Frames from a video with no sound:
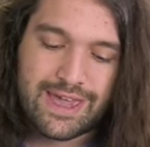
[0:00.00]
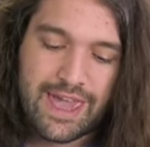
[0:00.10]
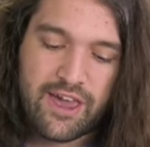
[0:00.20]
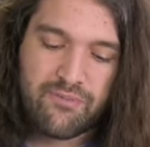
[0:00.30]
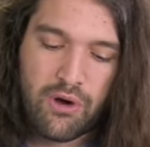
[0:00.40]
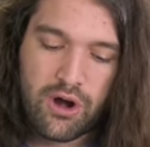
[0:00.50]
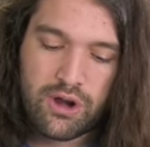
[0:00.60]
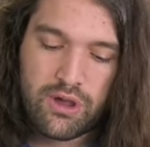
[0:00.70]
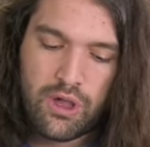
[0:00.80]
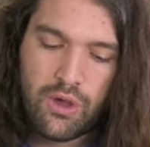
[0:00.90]
the AF
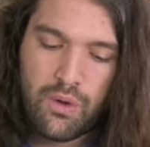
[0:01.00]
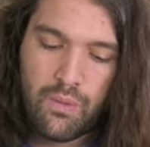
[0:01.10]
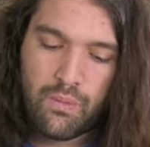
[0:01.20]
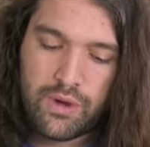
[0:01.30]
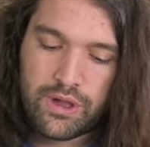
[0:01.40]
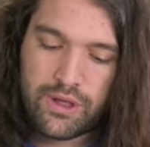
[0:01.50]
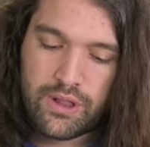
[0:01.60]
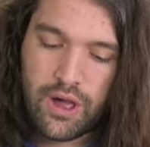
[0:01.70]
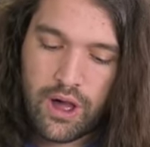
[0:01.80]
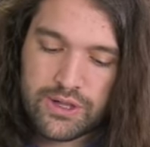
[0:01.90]
part will
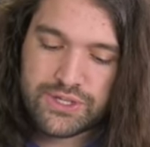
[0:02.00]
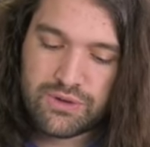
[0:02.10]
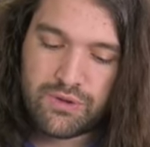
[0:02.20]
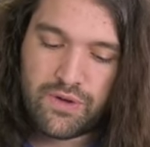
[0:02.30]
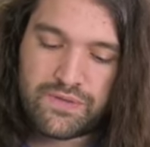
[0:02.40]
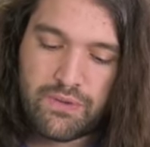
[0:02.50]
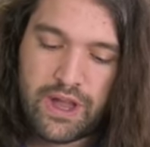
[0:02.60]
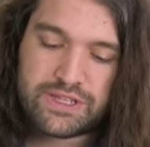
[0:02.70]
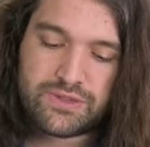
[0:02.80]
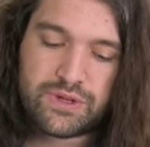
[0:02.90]
also move the
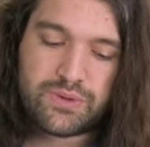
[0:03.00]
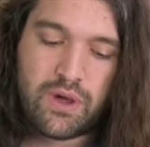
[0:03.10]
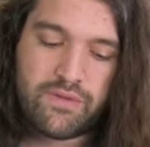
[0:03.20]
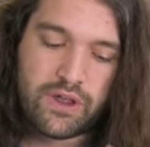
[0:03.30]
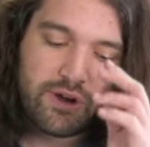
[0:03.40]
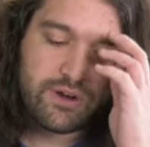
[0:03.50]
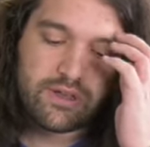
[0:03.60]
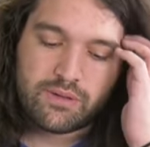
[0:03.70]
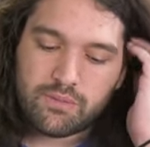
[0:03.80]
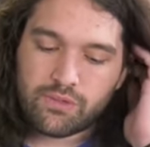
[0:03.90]
Ryzen 3
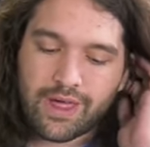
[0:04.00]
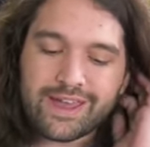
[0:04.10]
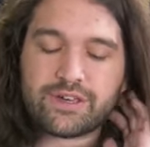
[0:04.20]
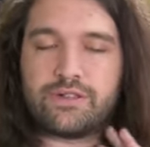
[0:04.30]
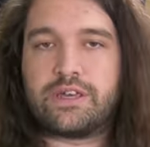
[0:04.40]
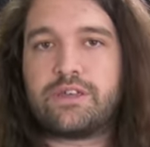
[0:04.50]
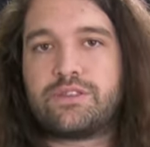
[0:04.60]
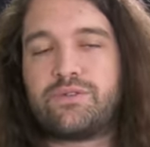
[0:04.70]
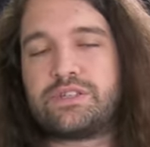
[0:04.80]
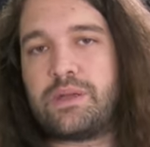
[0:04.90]
1200 likely
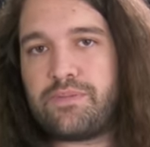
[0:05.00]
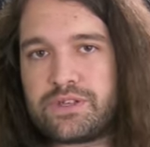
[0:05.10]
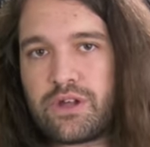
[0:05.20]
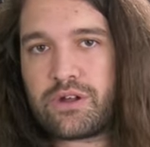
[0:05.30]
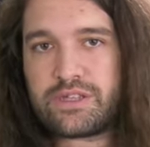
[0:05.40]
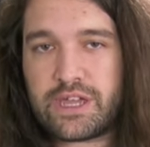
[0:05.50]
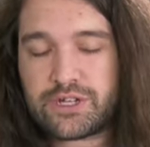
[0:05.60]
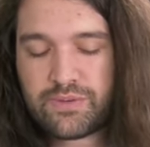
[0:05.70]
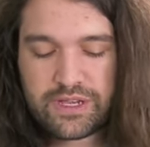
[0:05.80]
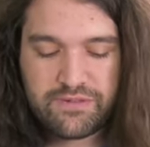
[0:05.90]
to a Zen Plus
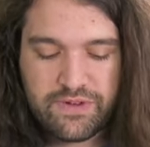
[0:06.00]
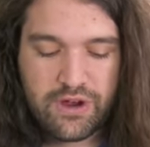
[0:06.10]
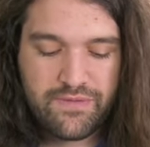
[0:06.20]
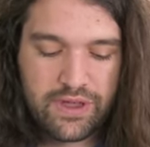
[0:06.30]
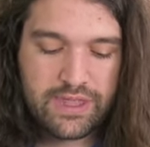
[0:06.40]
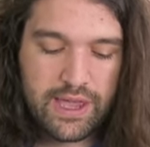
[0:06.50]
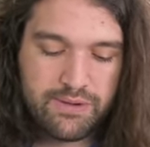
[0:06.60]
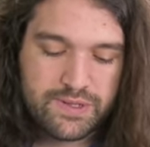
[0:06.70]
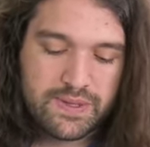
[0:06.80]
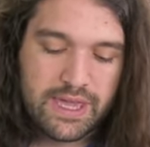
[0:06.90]
architecture. We need to verify that
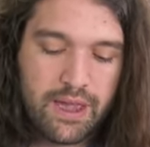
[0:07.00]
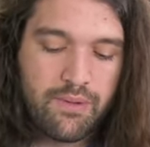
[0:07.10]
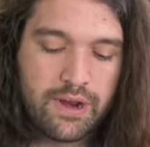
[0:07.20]
once we get